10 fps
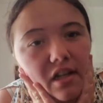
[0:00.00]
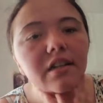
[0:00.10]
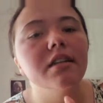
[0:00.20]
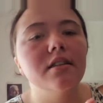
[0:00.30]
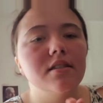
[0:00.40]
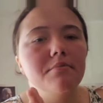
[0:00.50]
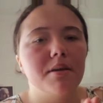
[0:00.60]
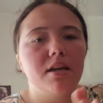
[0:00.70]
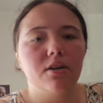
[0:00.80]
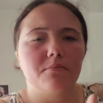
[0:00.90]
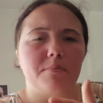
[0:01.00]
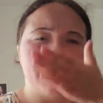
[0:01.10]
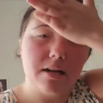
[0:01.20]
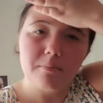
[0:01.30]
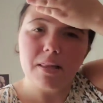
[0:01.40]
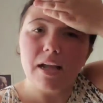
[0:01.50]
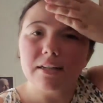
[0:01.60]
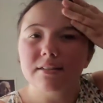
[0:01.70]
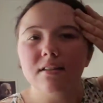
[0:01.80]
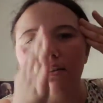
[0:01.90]
it doesn't make your makeup
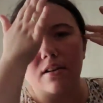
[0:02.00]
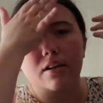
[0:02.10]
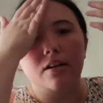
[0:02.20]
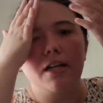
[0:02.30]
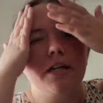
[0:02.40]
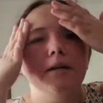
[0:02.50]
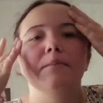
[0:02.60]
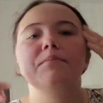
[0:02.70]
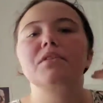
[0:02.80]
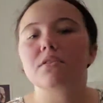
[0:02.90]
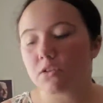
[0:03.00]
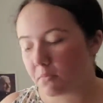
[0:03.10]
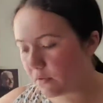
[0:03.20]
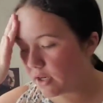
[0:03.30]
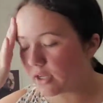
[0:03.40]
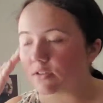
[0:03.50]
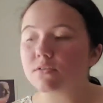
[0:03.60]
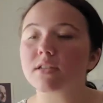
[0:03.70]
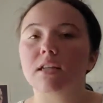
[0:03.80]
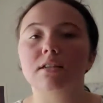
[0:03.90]
last longer. So me, what I do is
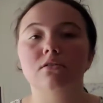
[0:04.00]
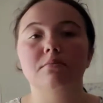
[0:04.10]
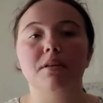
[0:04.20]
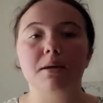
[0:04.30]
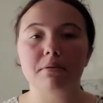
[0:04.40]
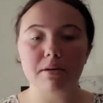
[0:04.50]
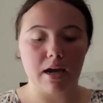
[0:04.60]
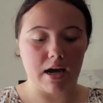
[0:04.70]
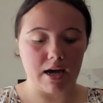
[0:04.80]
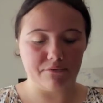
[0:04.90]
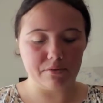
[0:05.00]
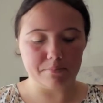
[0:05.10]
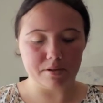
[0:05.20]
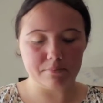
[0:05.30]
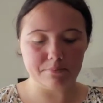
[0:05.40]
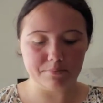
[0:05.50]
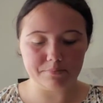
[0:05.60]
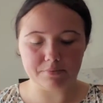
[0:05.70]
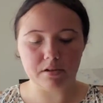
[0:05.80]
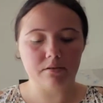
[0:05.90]
I like to apply maybe a half a pump
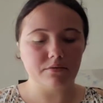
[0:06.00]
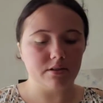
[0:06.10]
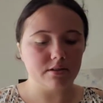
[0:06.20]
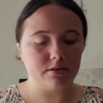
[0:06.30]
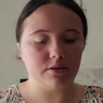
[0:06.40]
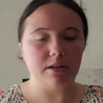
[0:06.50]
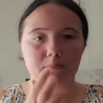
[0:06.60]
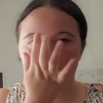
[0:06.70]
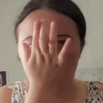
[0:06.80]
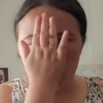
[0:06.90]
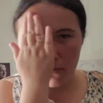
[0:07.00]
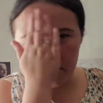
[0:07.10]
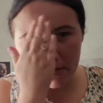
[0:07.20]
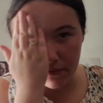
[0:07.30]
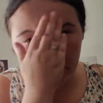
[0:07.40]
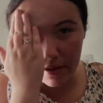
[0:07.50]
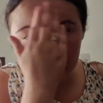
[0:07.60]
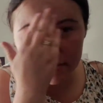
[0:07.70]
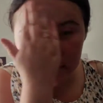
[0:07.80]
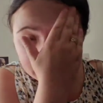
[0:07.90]
of this cream all over my
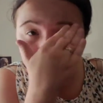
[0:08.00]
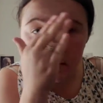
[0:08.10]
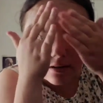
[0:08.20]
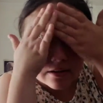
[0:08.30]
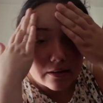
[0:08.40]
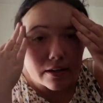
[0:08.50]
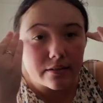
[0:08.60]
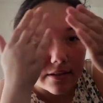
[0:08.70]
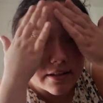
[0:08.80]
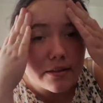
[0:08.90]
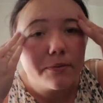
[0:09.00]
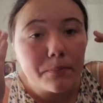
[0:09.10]
face like this.